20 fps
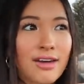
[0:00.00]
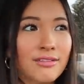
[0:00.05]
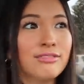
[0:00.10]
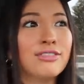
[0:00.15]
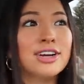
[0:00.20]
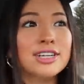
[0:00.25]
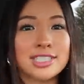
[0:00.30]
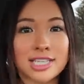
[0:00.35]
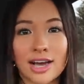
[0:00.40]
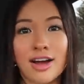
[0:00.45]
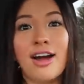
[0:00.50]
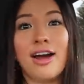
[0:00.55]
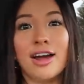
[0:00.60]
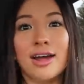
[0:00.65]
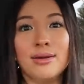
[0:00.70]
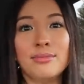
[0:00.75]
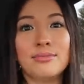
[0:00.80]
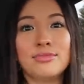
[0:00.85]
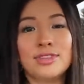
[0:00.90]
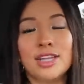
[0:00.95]
every
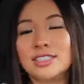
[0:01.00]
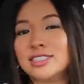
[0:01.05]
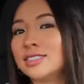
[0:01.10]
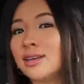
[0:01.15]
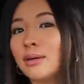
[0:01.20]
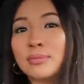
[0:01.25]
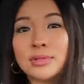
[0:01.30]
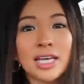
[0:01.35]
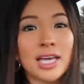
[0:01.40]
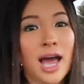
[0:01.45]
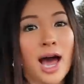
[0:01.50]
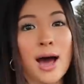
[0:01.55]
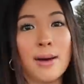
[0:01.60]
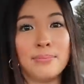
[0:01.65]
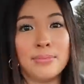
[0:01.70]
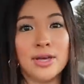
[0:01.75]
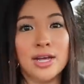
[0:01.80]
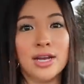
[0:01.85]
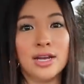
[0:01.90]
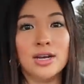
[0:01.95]
time that something
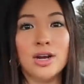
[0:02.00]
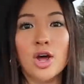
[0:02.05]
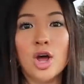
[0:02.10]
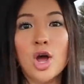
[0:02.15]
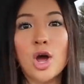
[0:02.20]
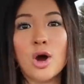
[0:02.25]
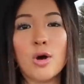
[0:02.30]
happened,